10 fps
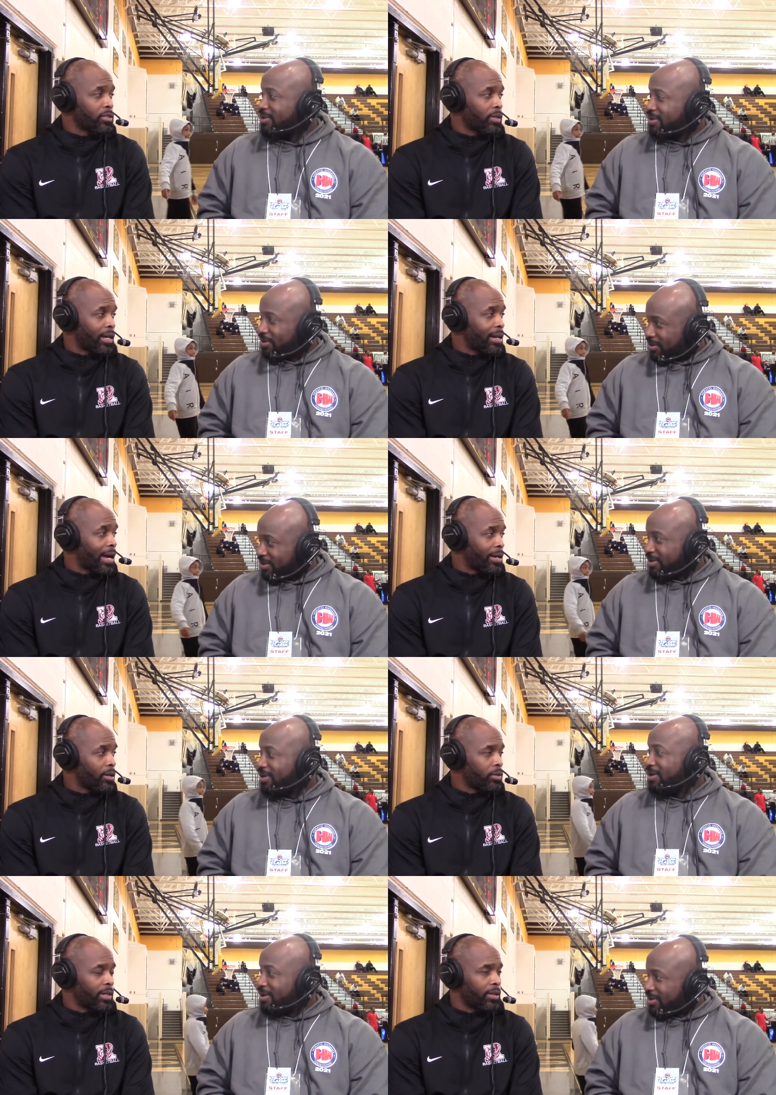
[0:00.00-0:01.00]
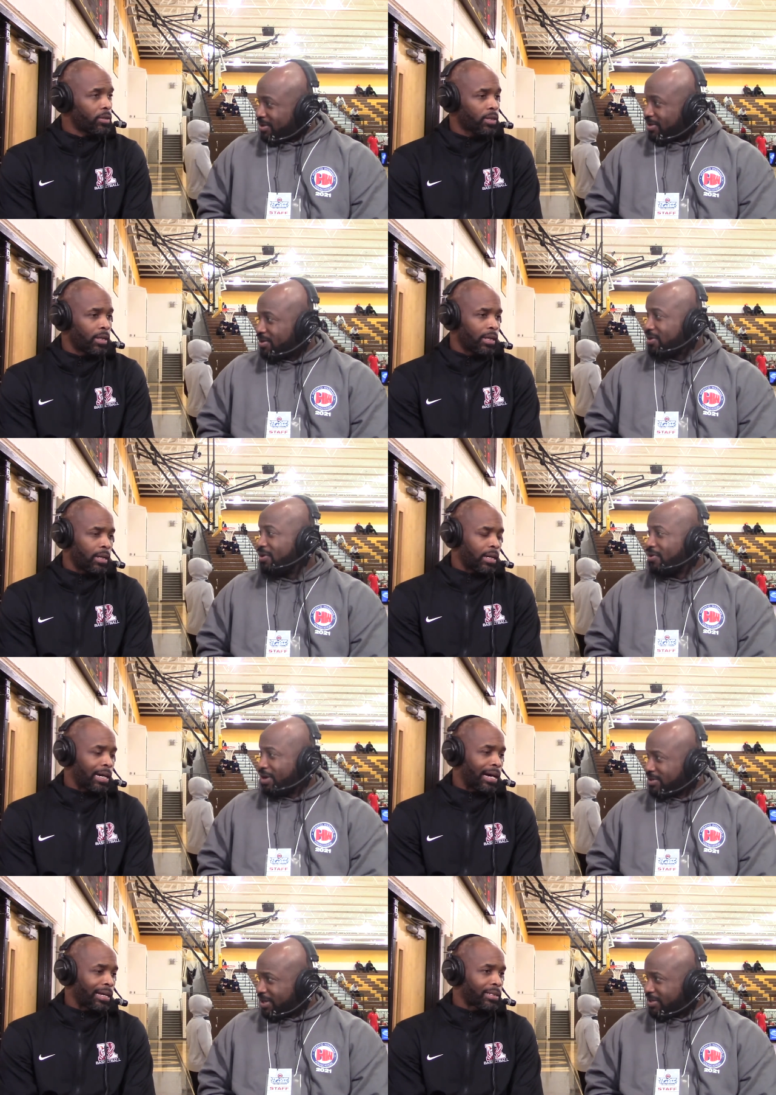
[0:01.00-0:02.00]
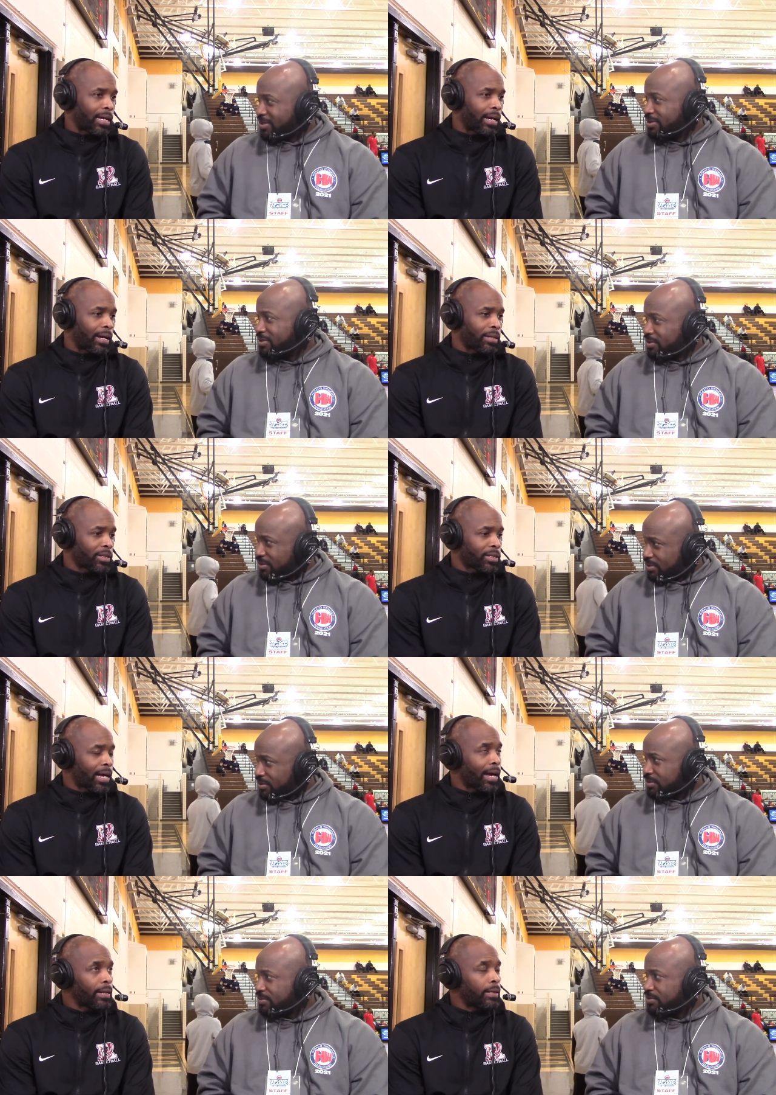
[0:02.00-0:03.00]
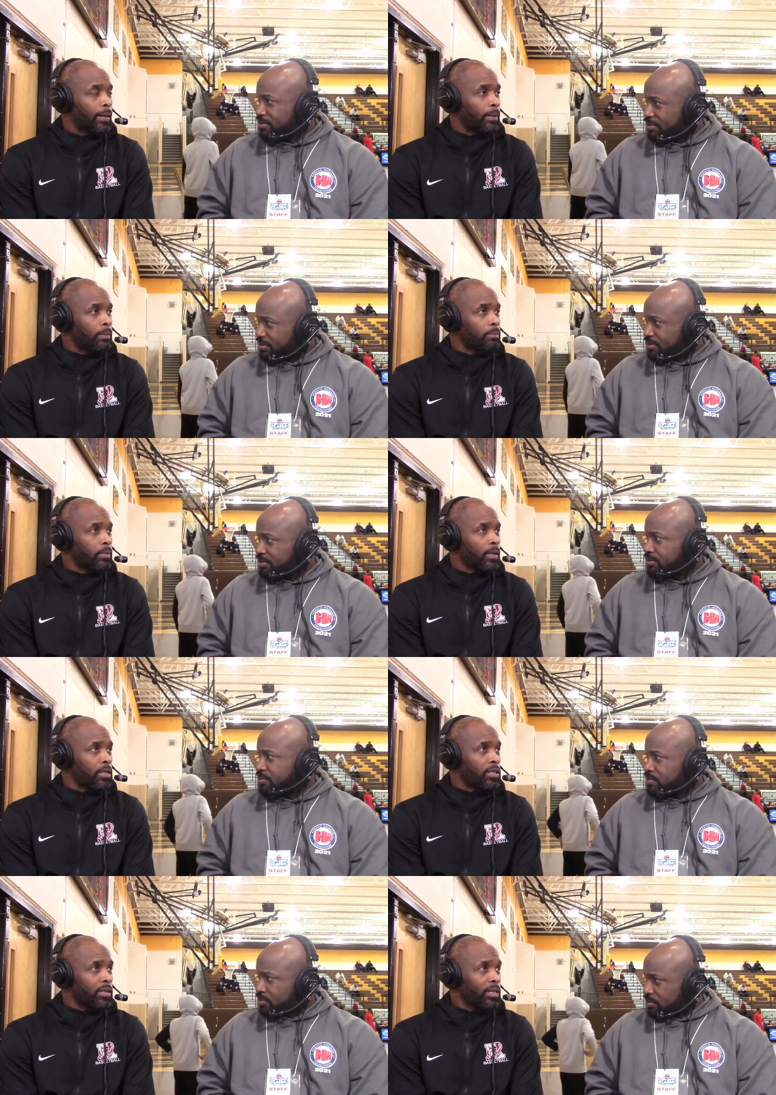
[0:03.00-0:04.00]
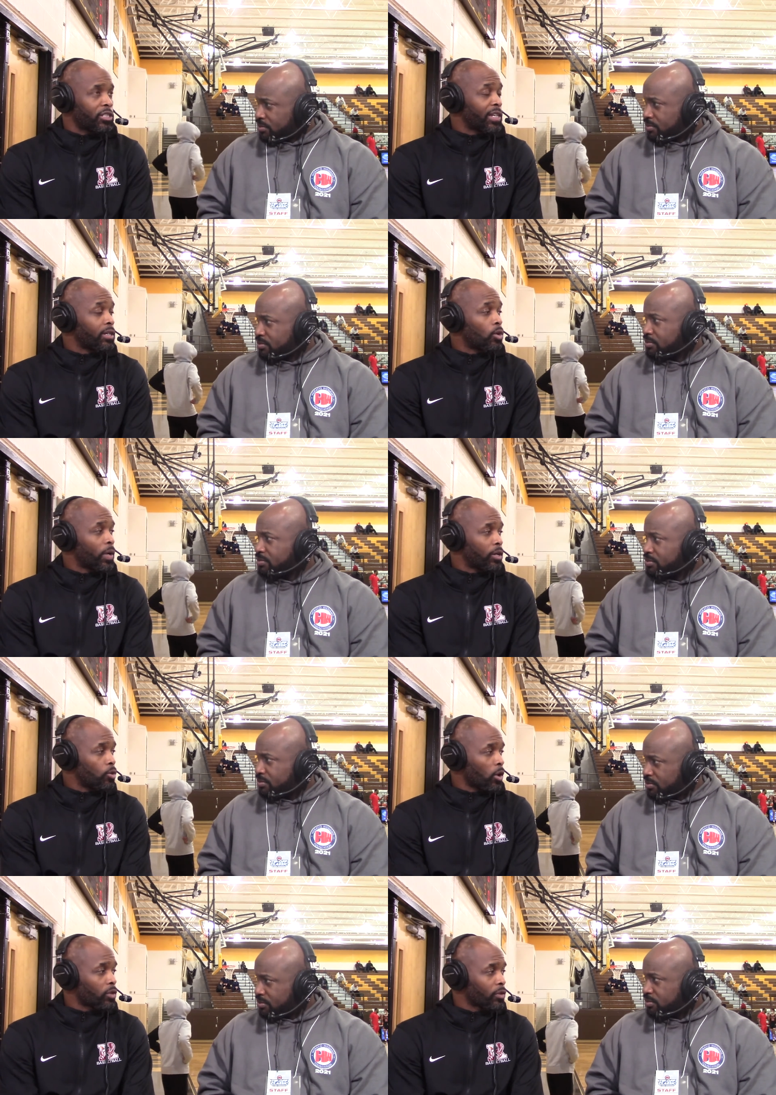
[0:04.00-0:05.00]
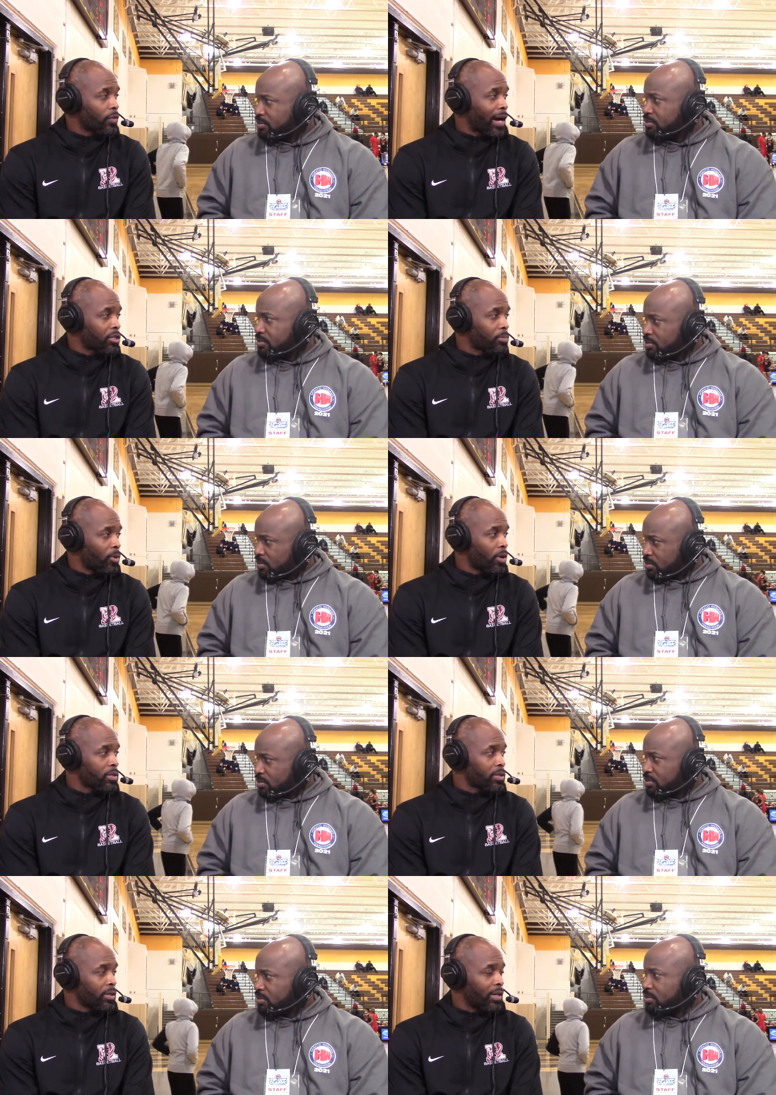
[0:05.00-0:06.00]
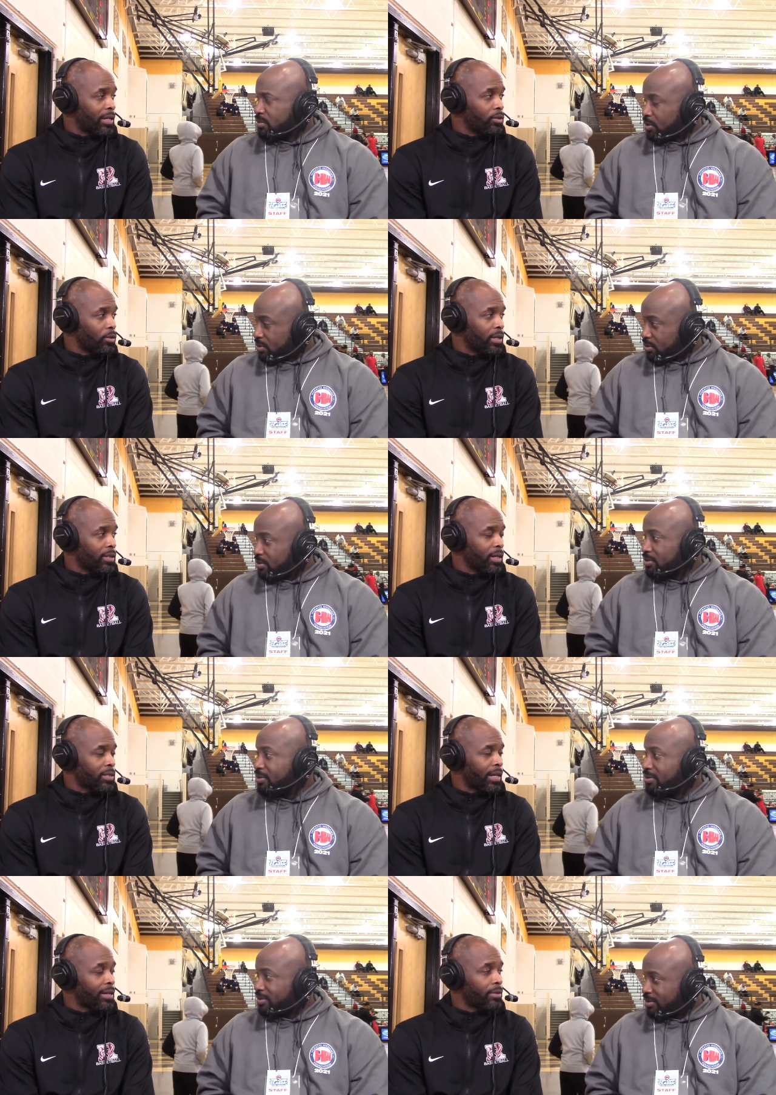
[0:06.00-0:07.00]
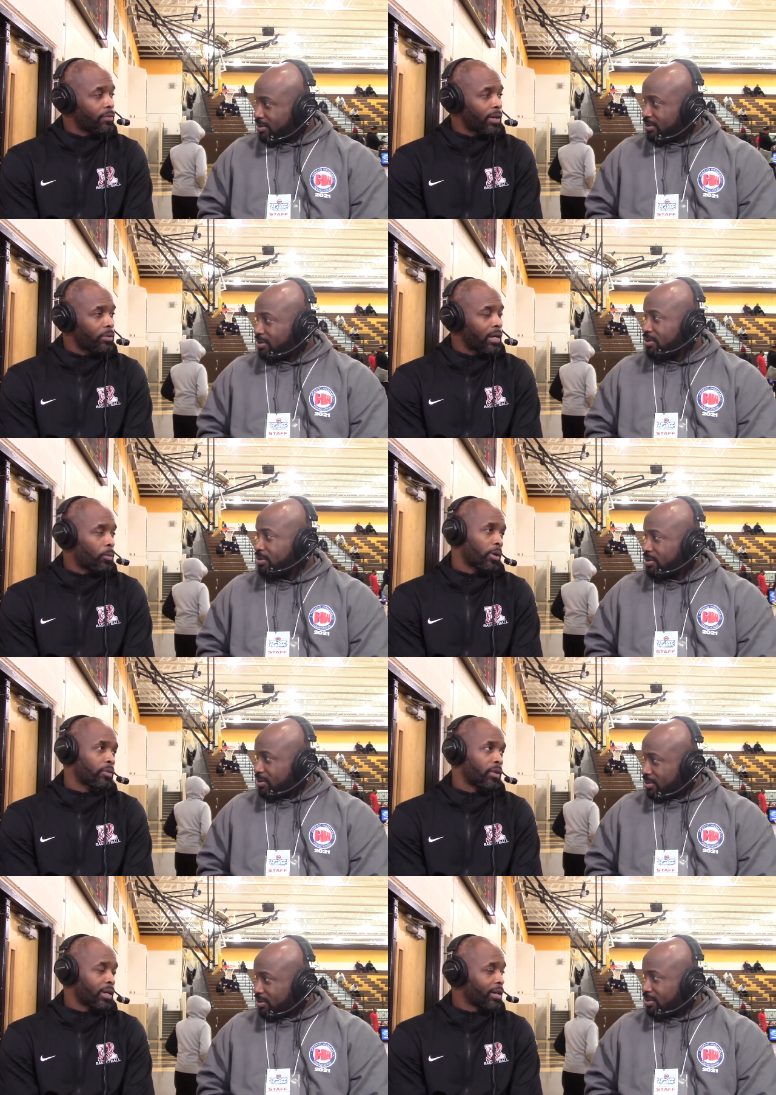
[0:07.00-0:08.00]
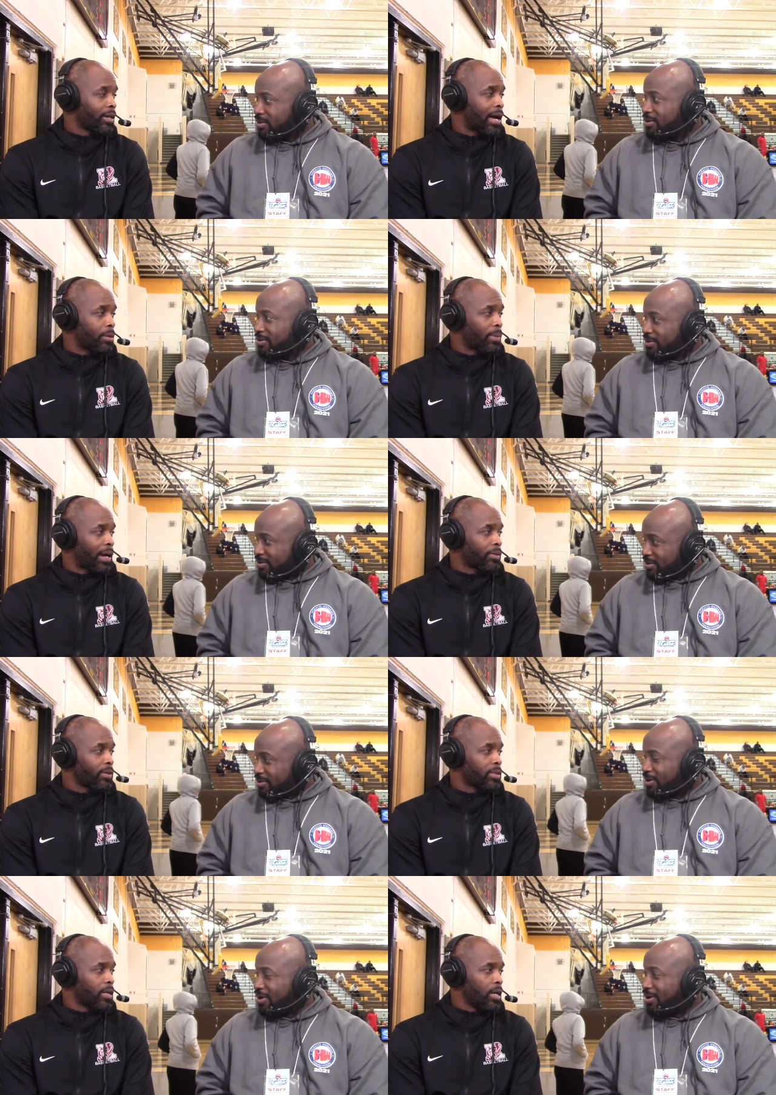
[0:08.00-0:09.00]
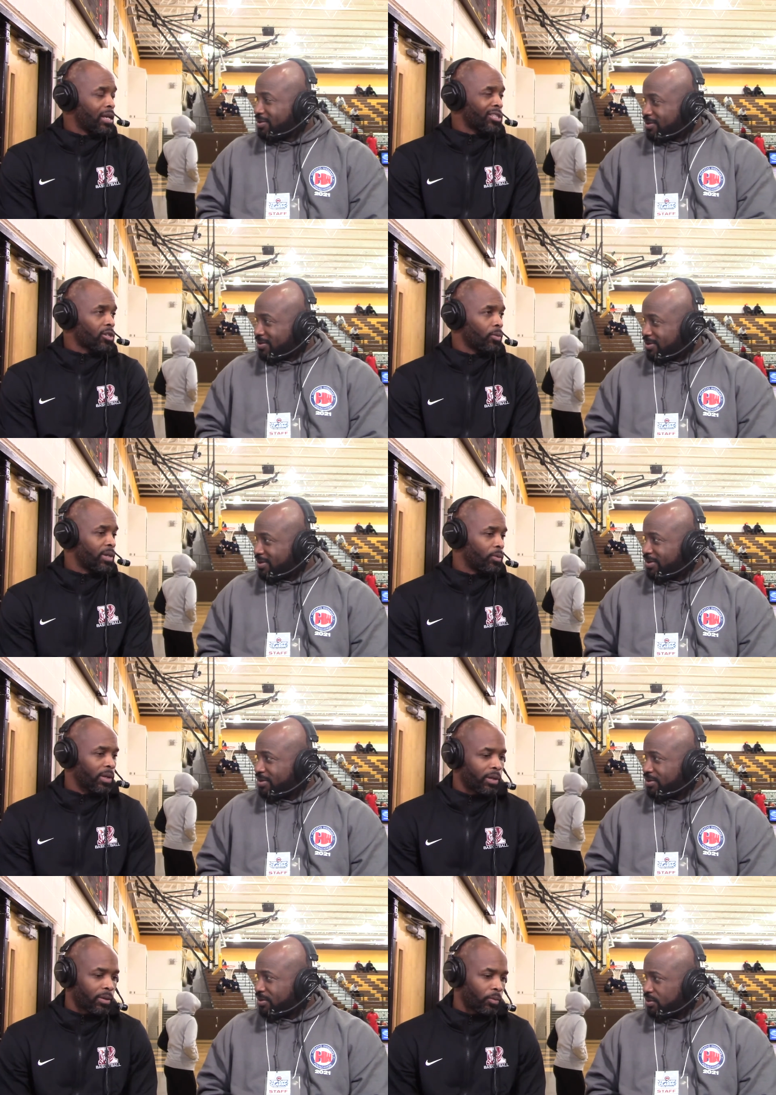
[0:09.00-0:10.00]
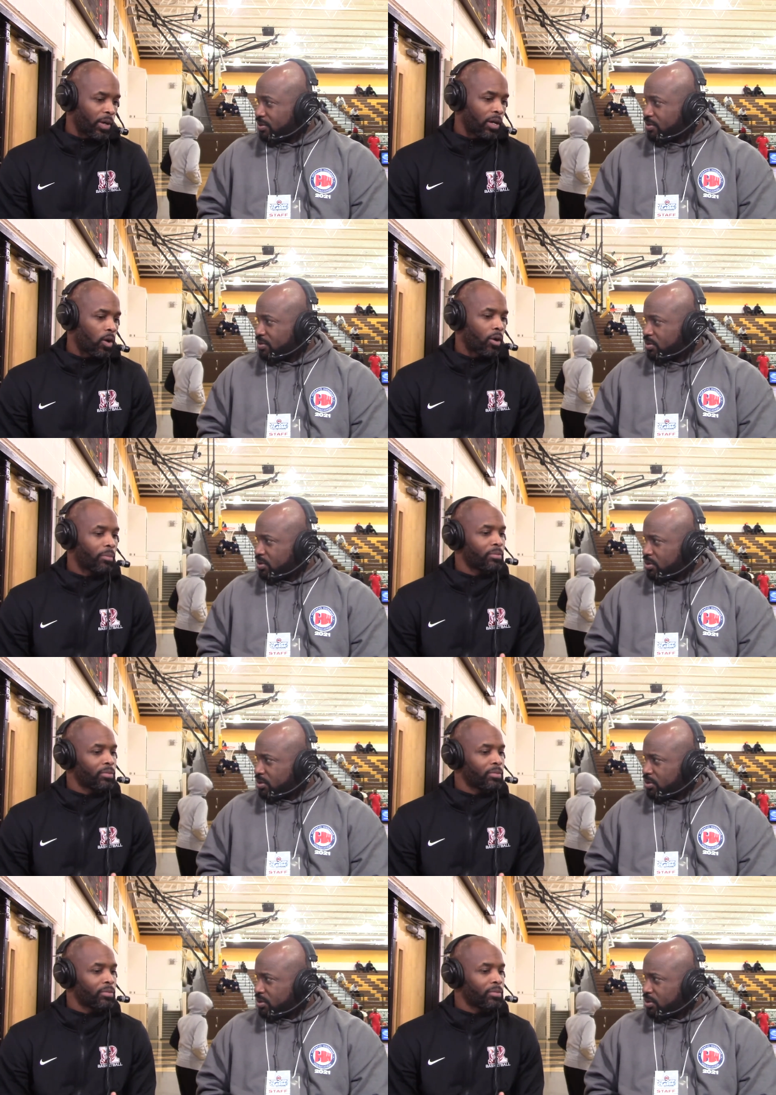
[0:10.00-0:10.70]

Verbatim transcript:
Speaker 1: to the NIL deals. I, signed, I just signed um, Nashina Quick, who works with Fox Sports and, do, and does the NFL Network for the Carolina Panthers. So we, we're we're going,